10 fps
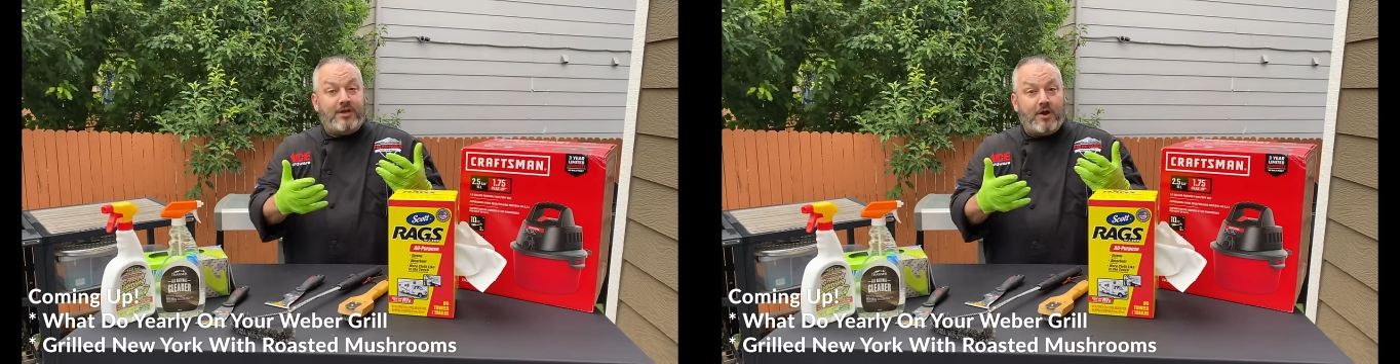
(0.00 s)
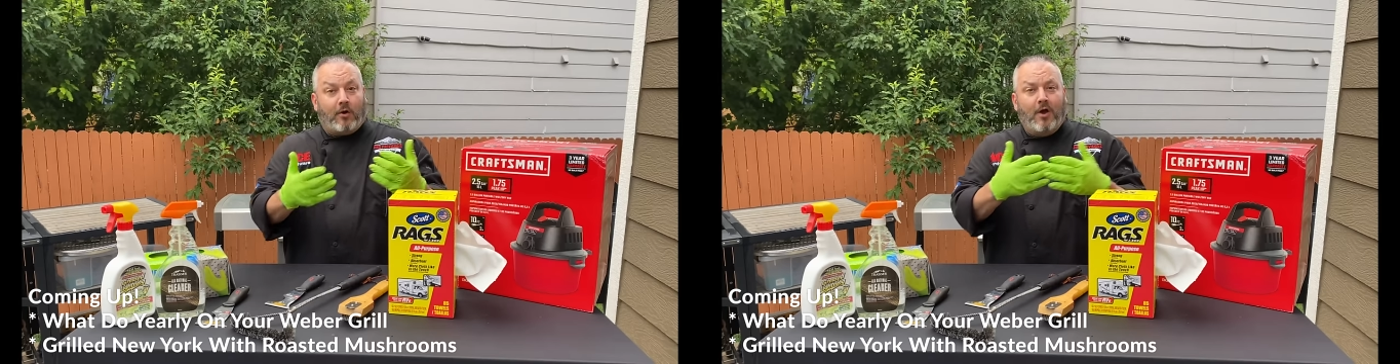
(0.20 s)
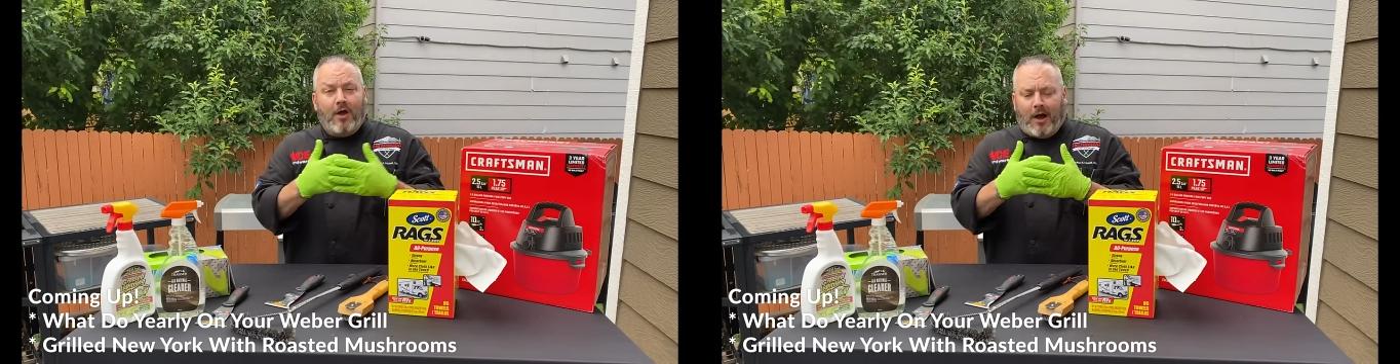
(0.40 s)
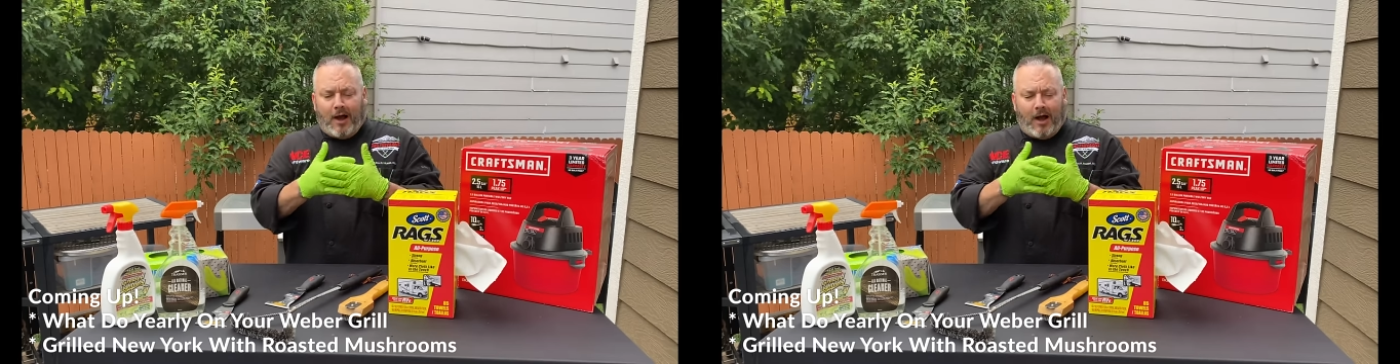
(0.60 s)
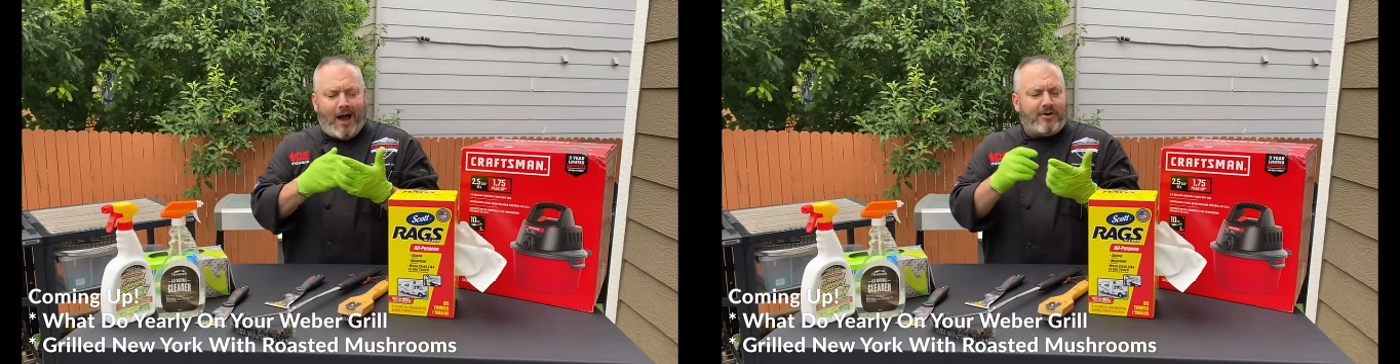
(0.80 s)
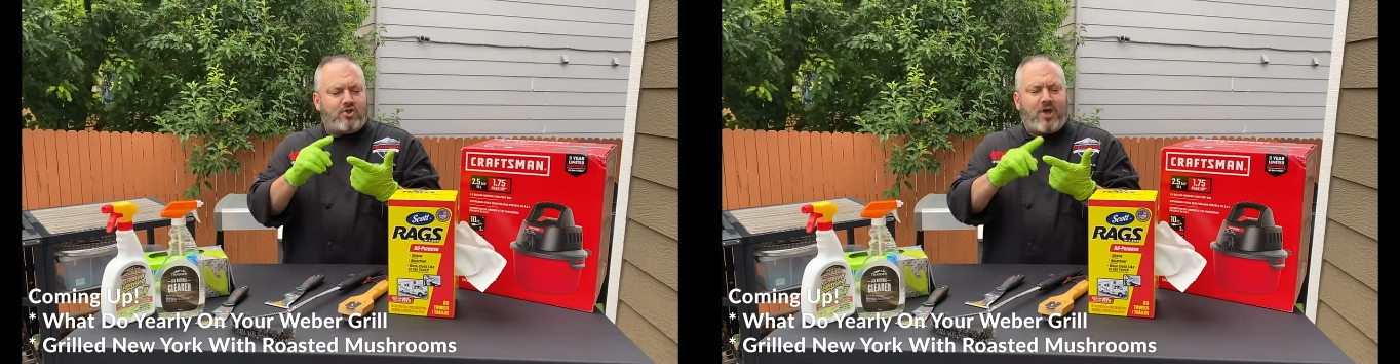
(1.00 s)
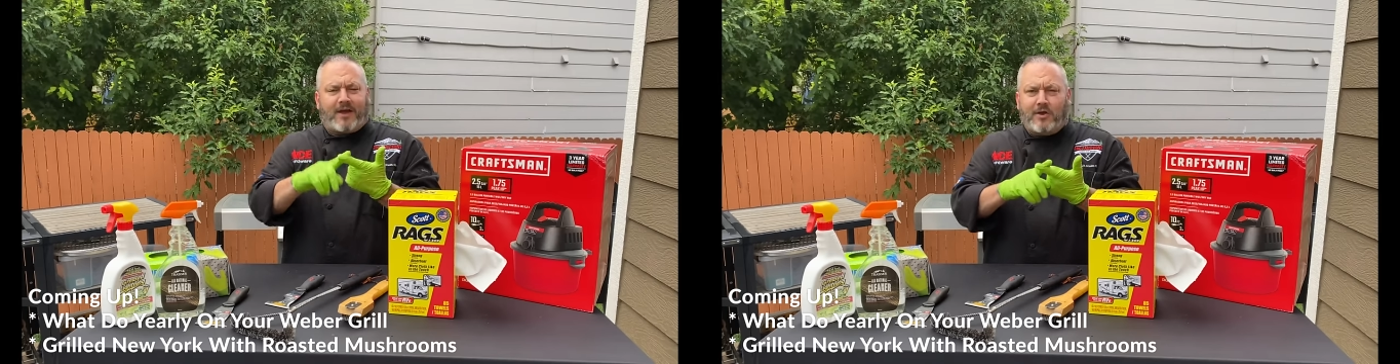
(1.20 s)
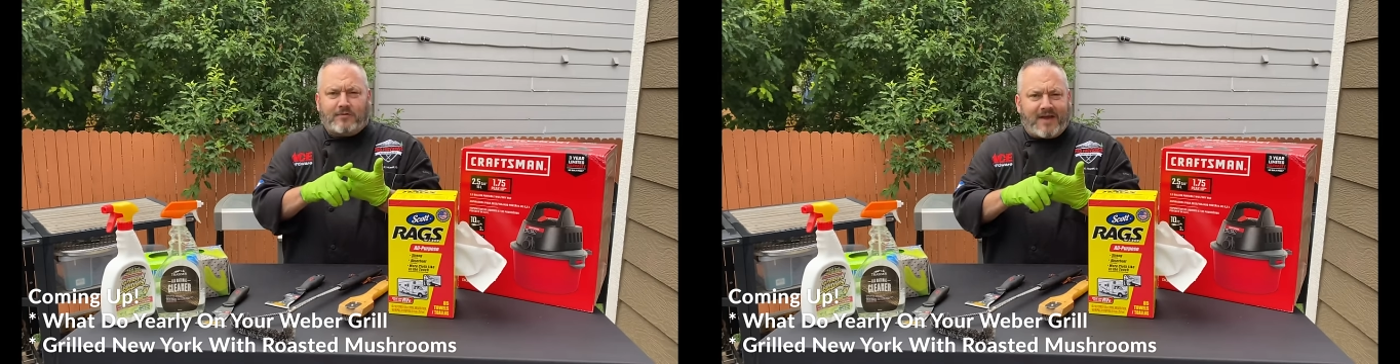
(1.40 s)
year, uh, how to
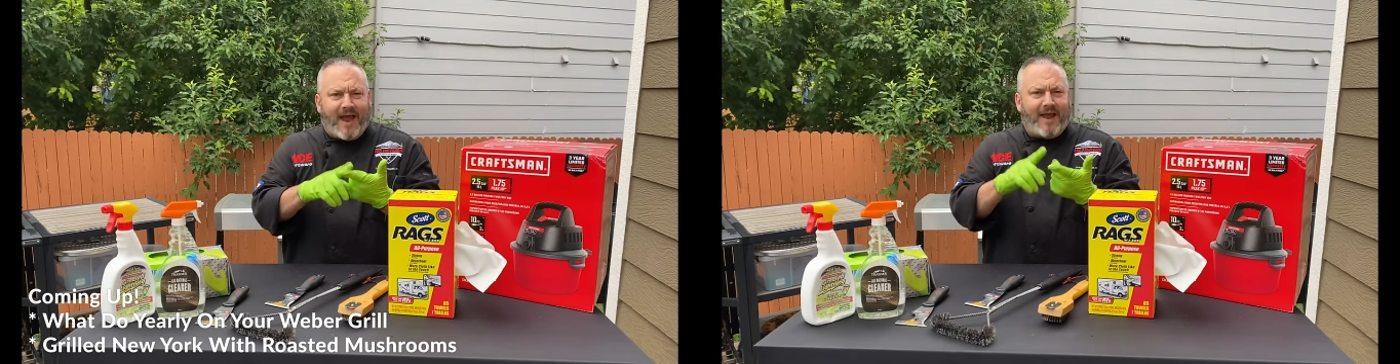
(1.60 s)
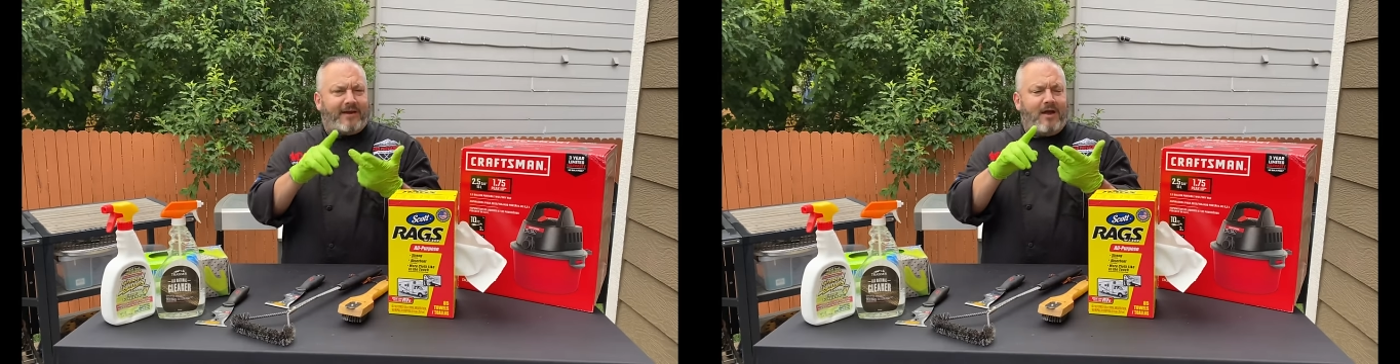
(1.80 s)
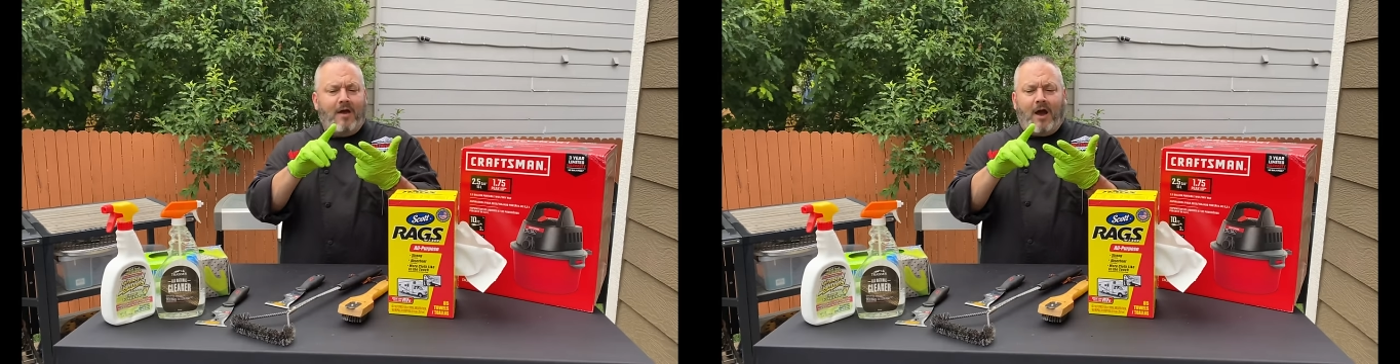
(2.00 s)
check your tank,